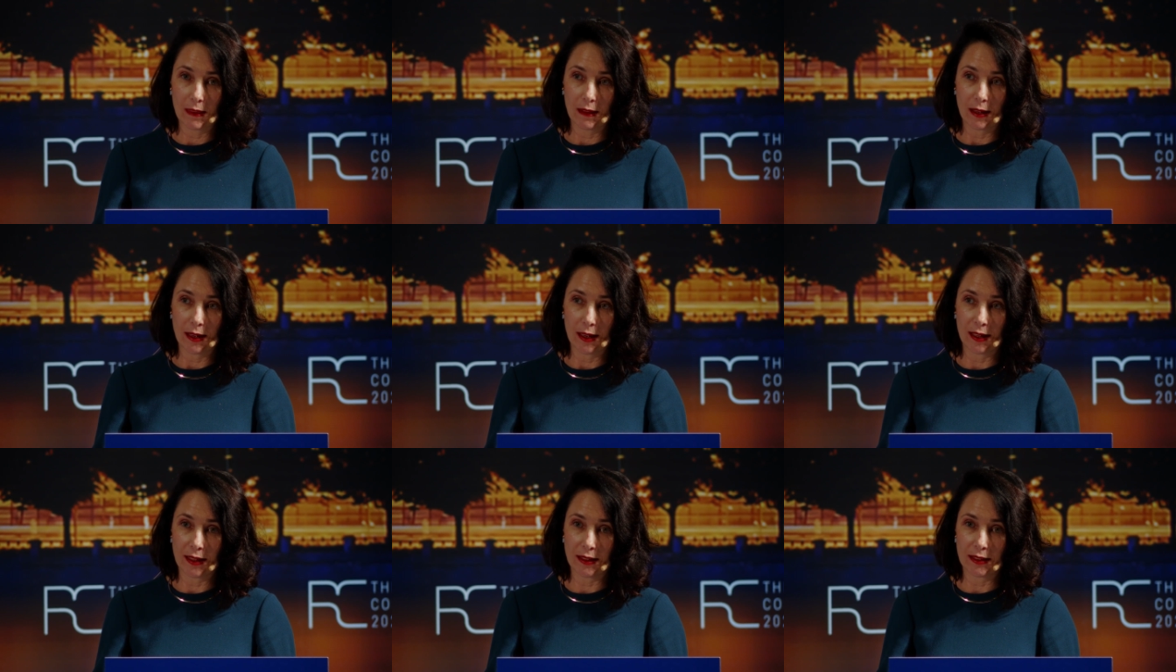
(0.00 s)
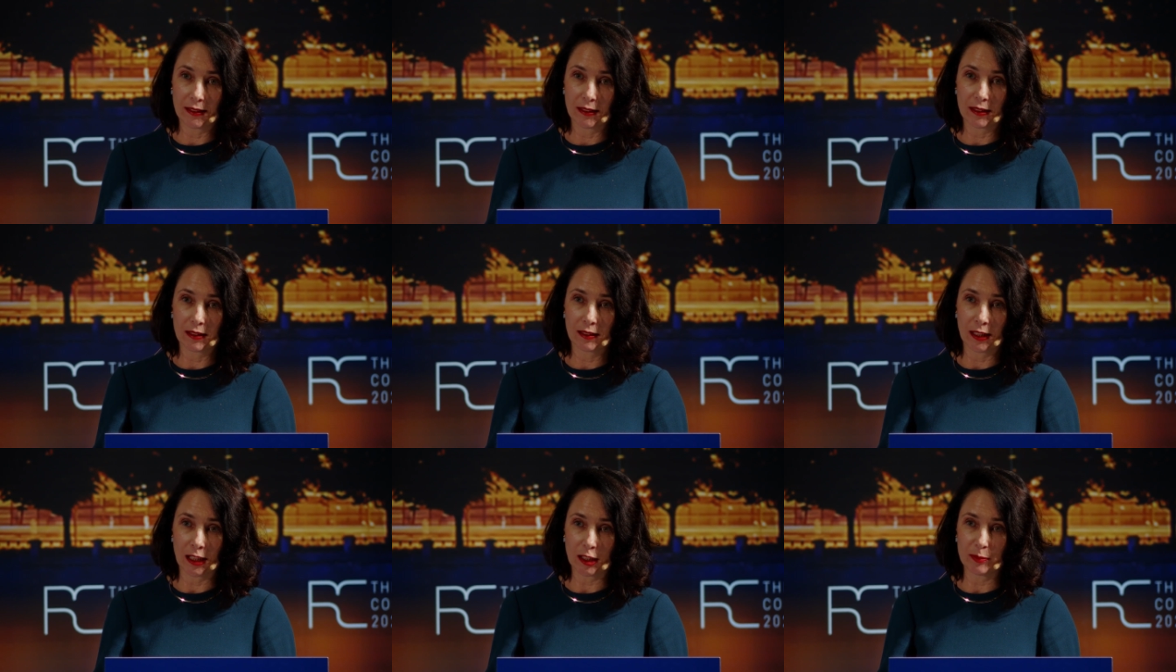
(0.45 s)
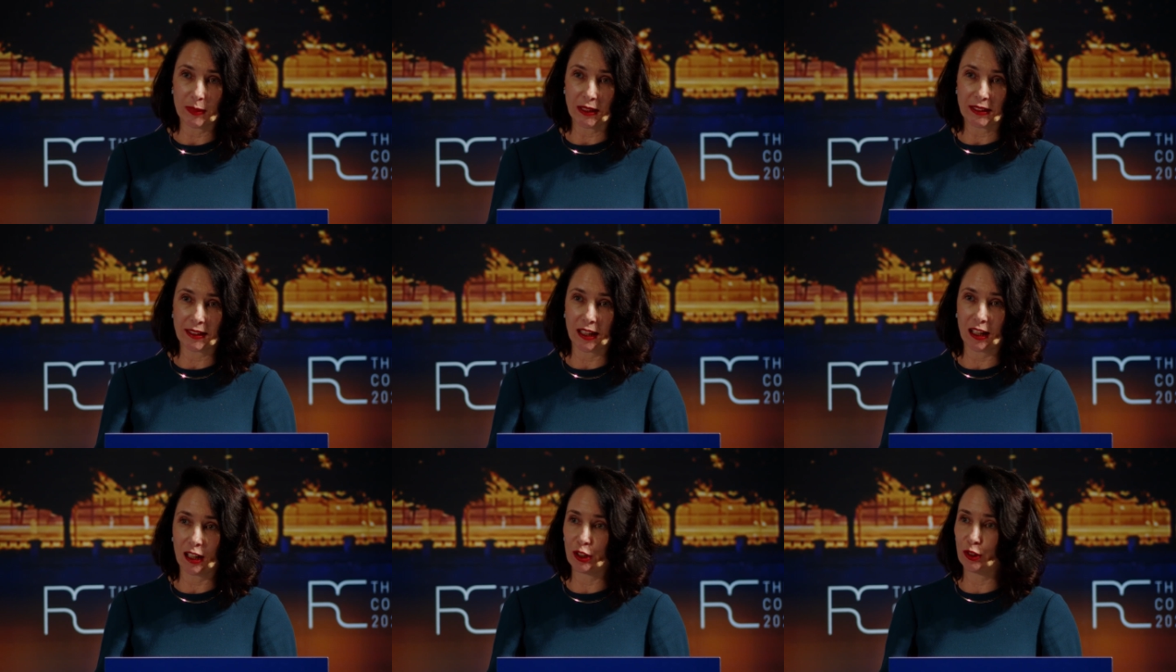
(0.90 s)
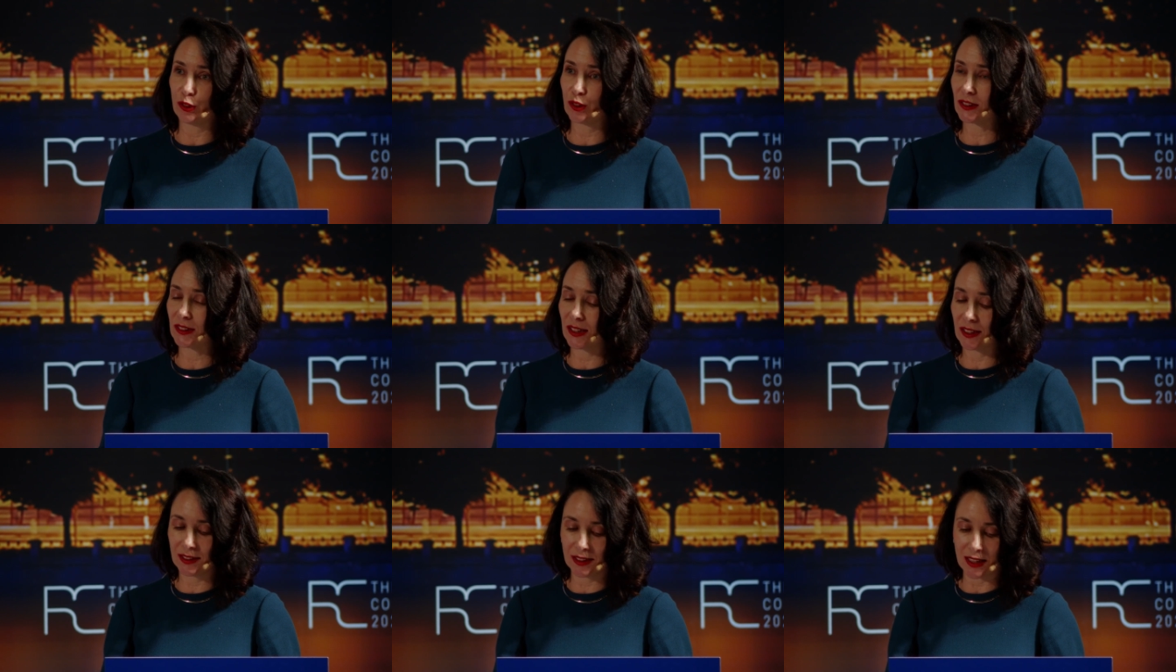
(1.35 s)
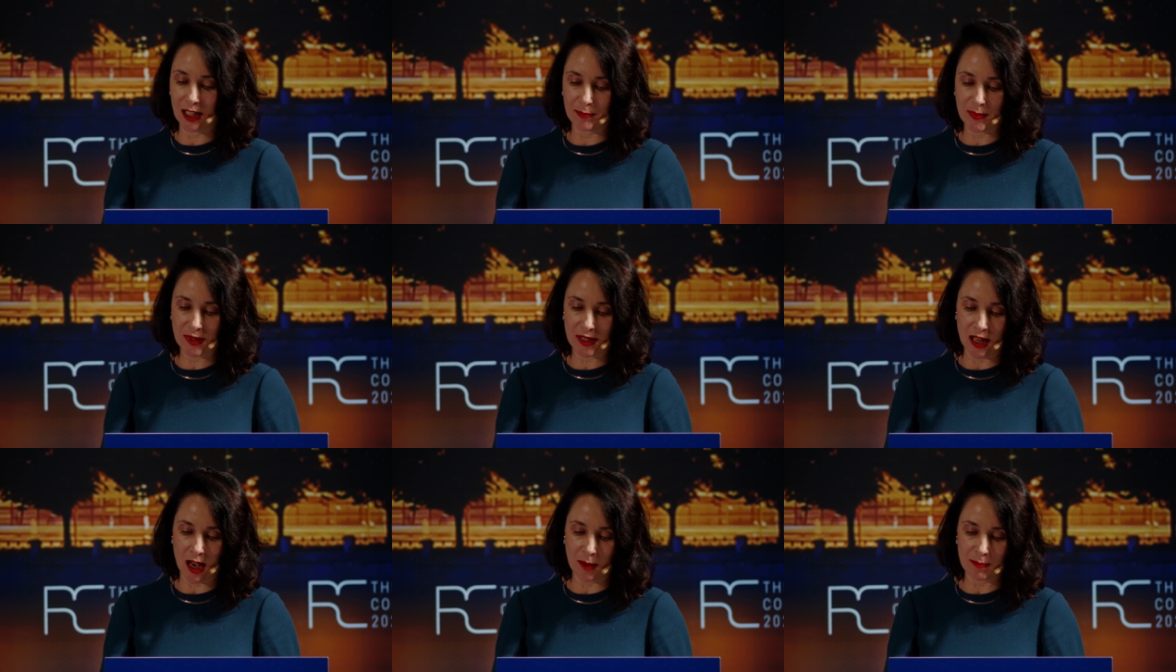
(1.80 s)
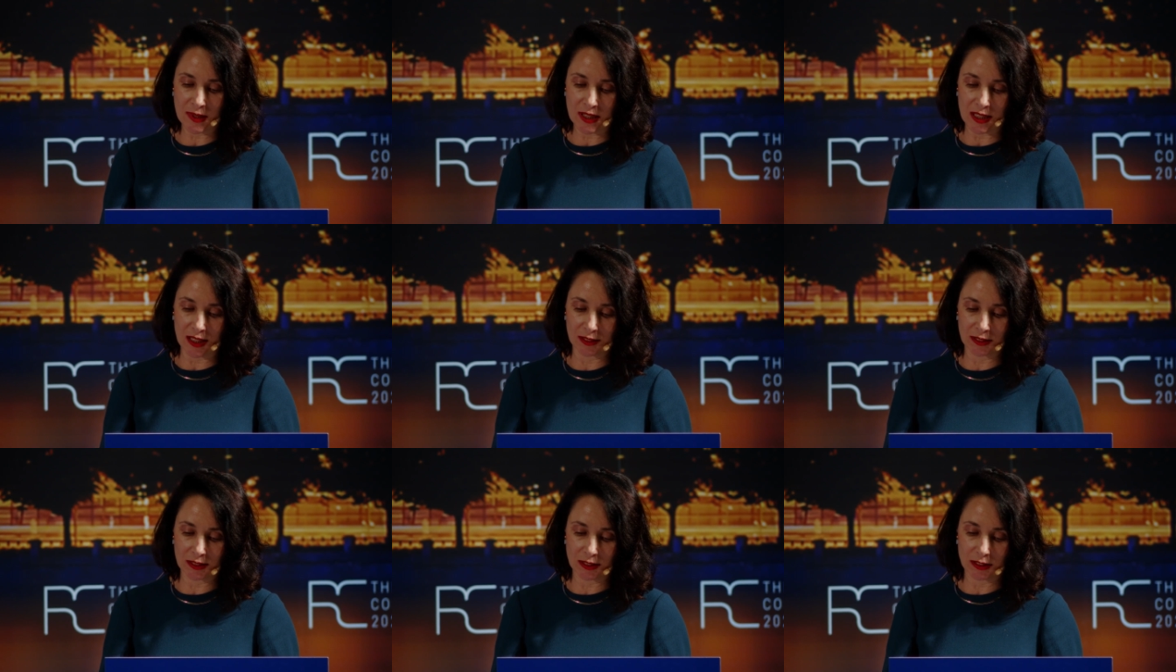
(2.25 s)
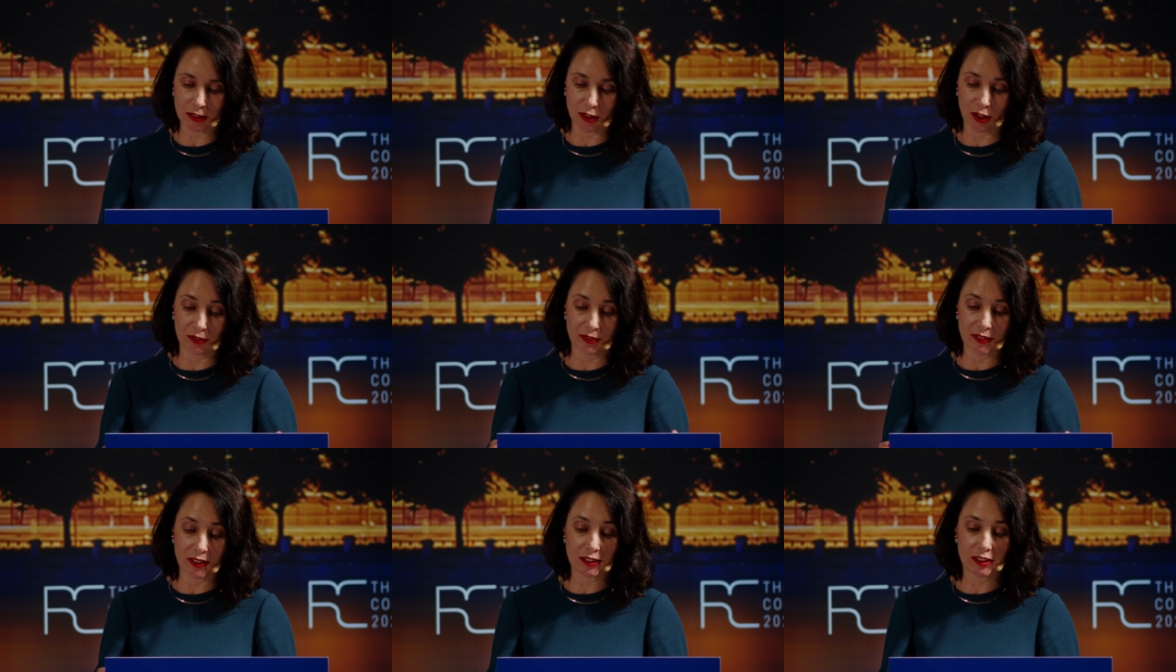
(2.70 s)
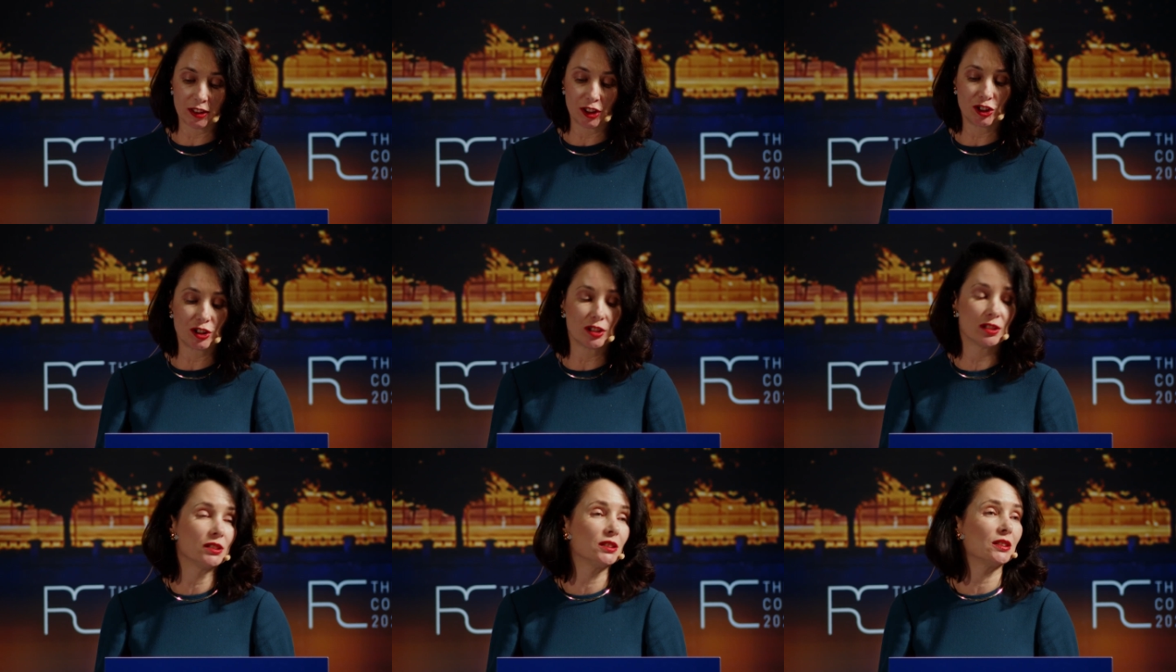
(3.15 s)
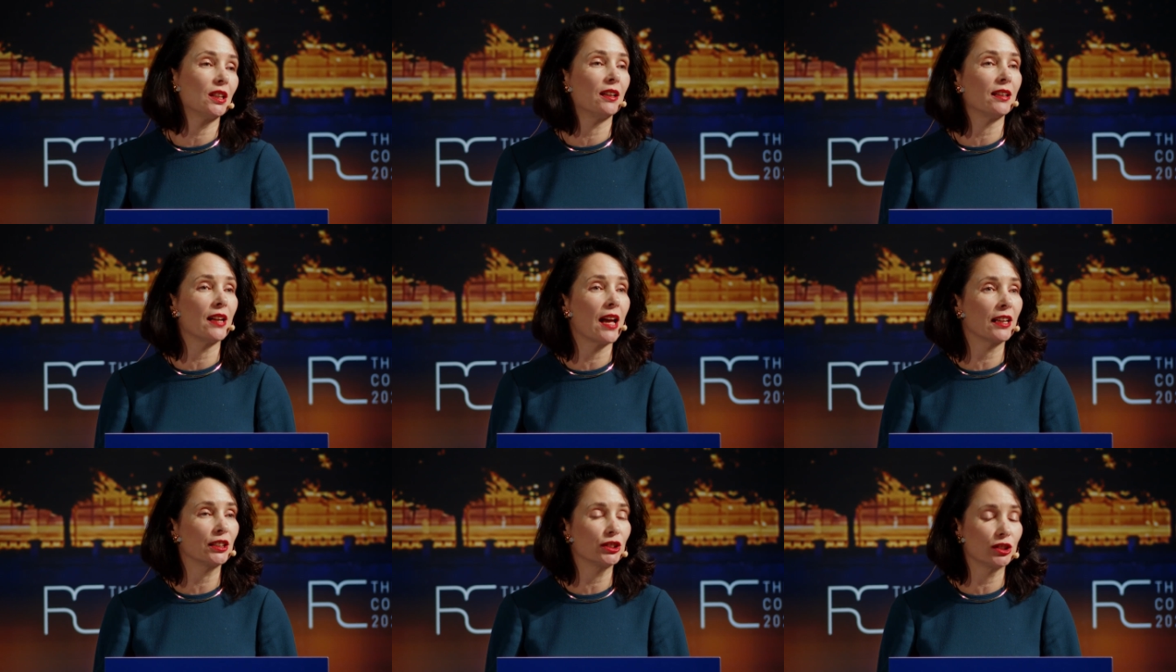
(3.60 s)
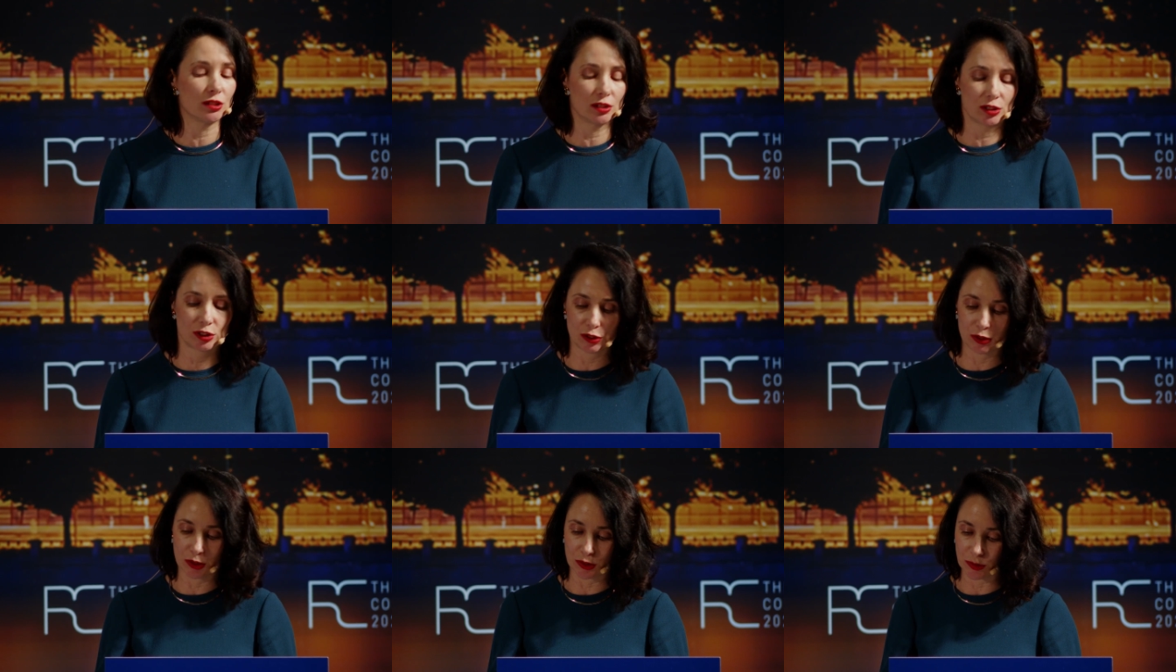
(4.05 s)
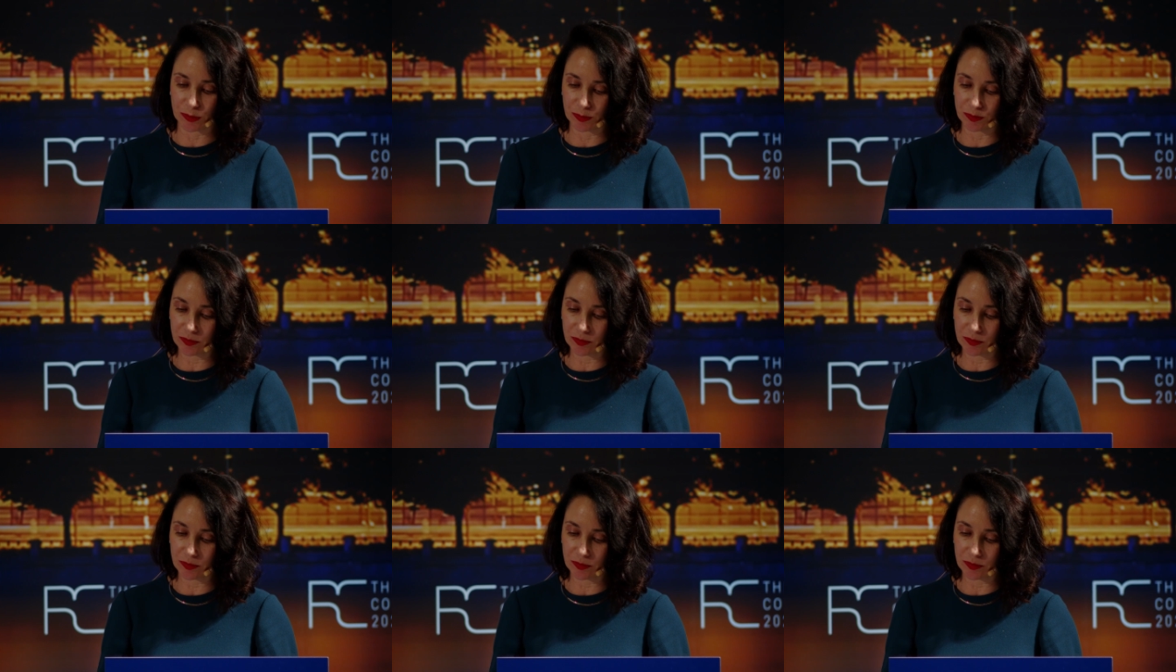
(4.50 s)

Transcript: And let me tell you that the absence of decisions are actions too.